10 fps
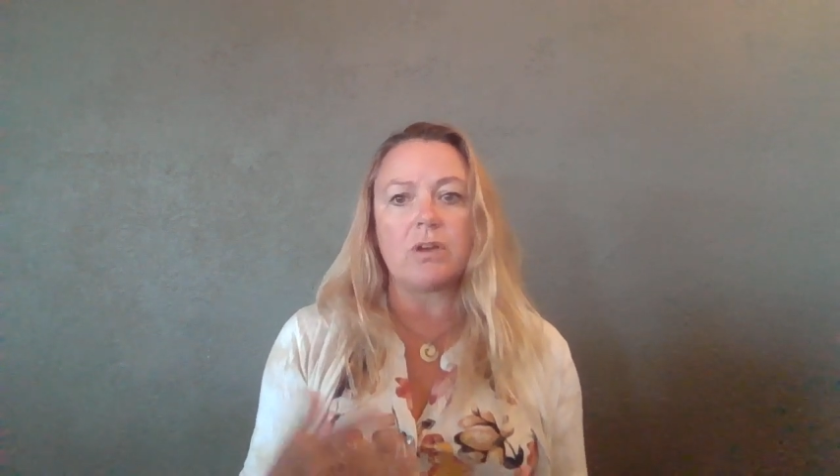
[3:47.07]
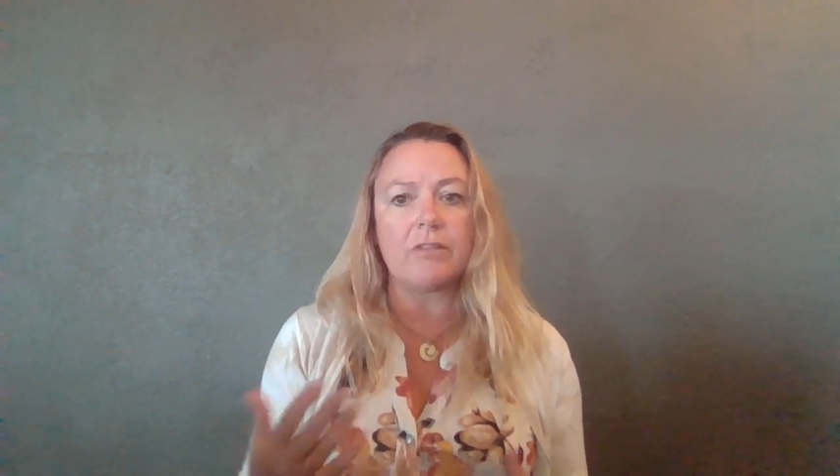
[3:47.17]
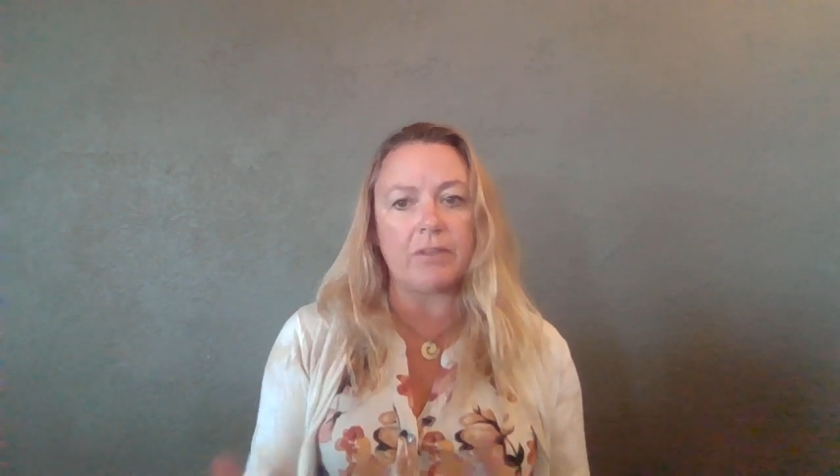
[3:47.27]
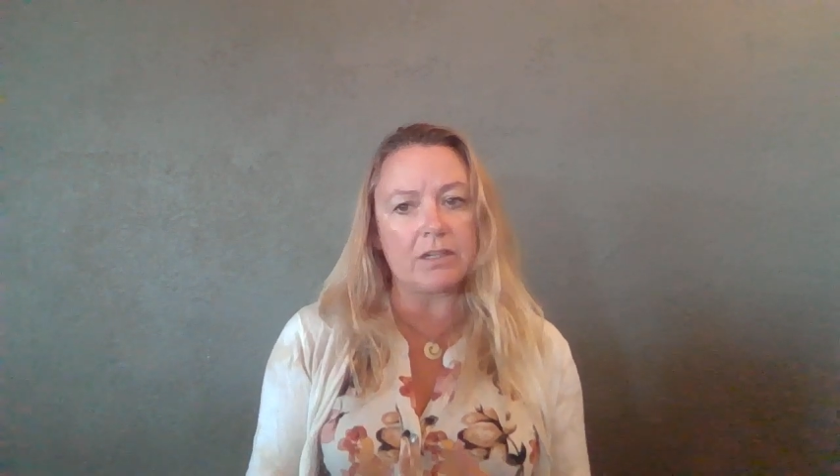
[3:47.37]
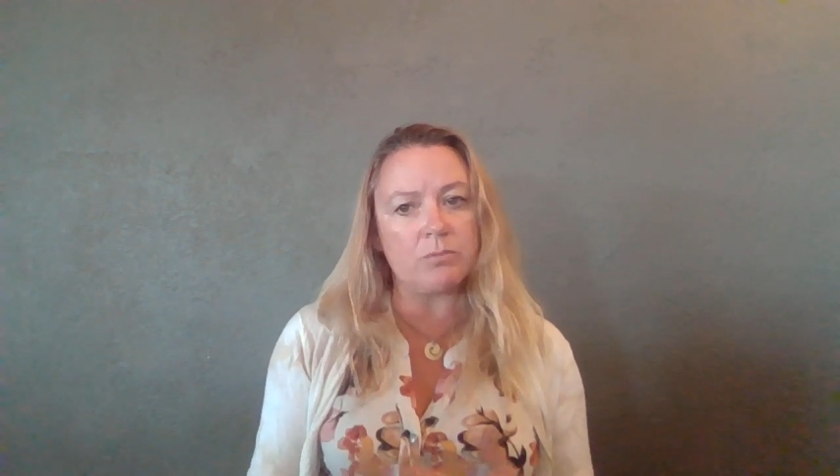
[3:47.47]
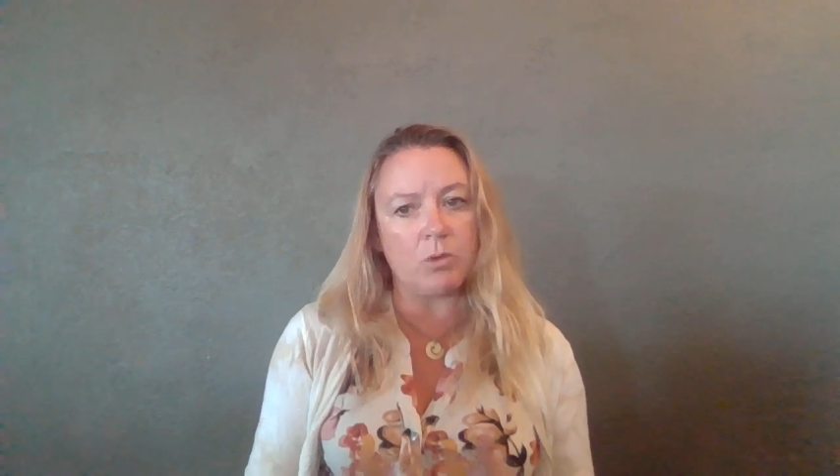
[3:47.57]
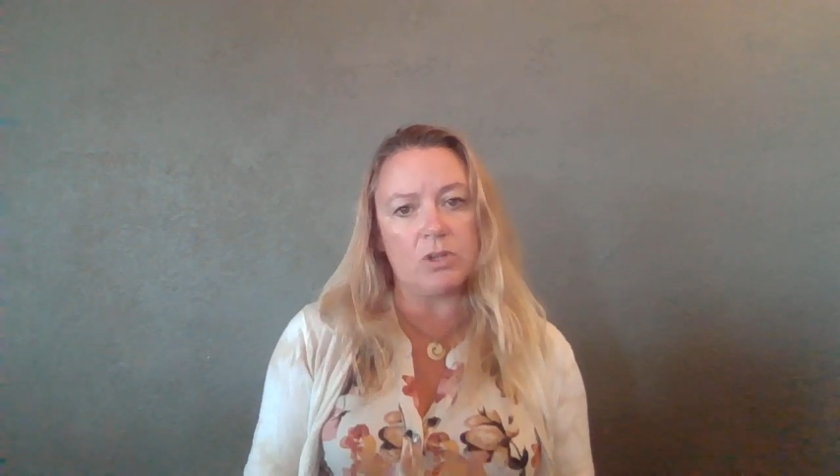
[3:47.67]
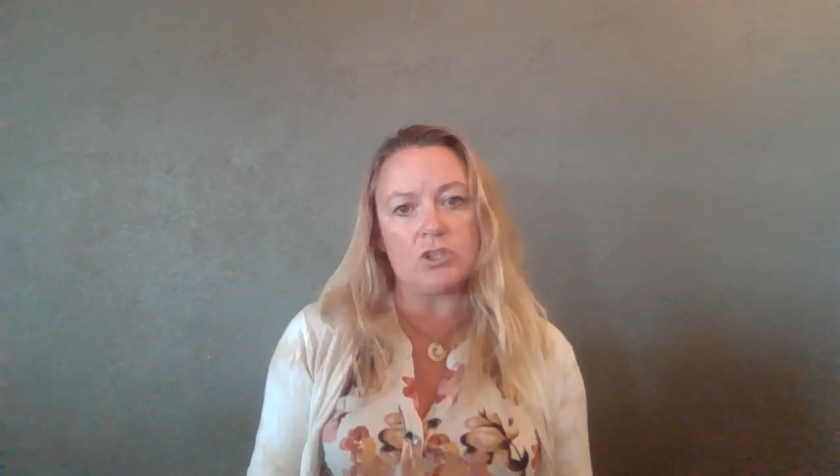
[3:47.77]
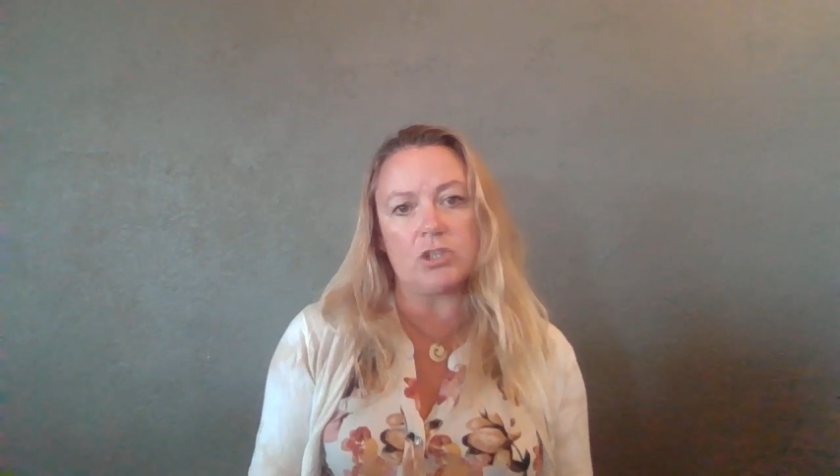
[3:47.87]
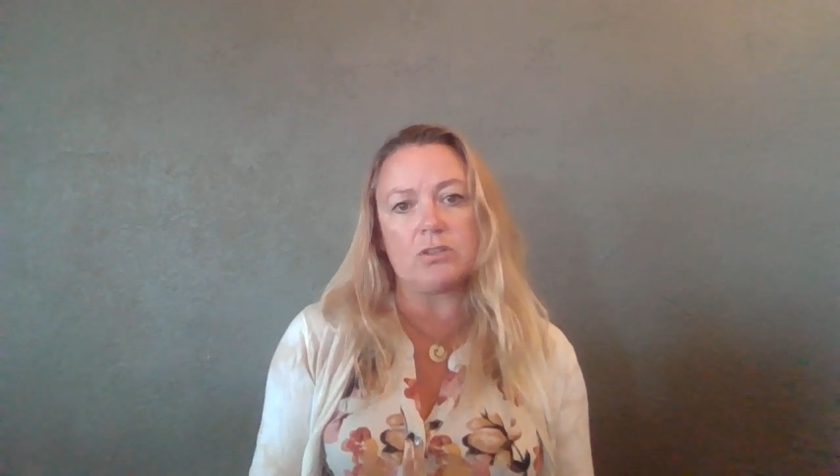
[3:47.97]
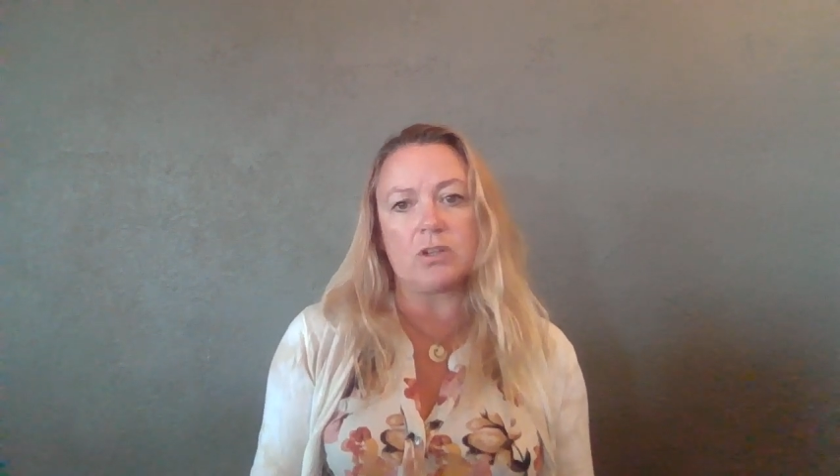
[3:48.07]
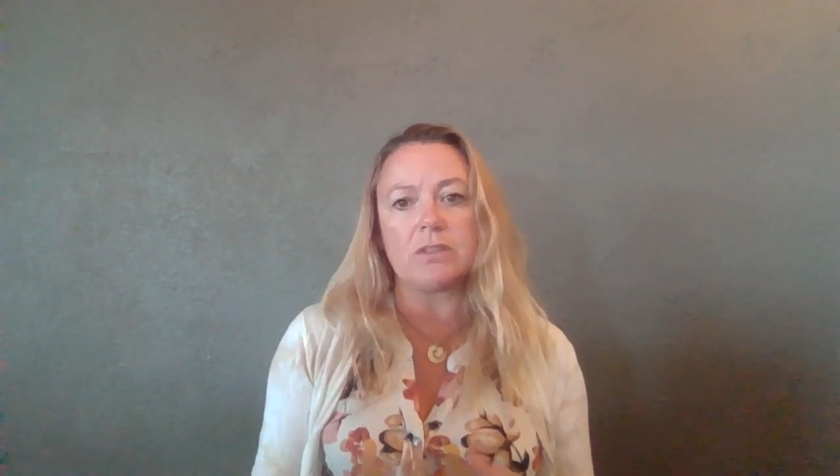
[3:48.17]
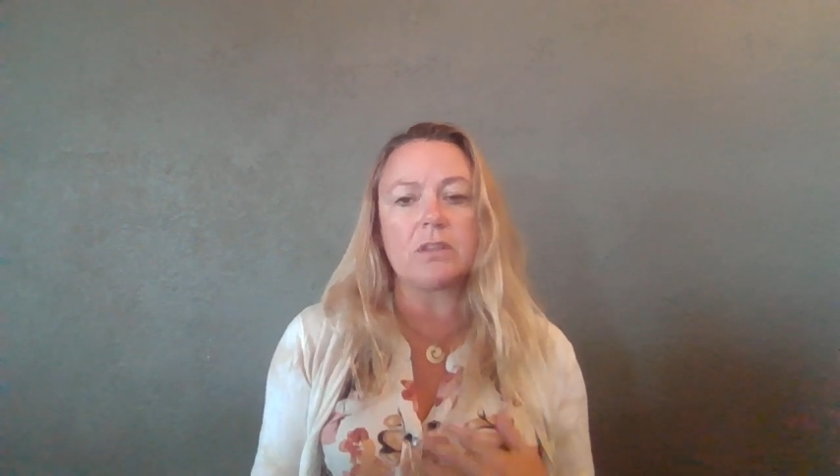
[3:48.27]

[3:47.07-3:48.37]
affect more children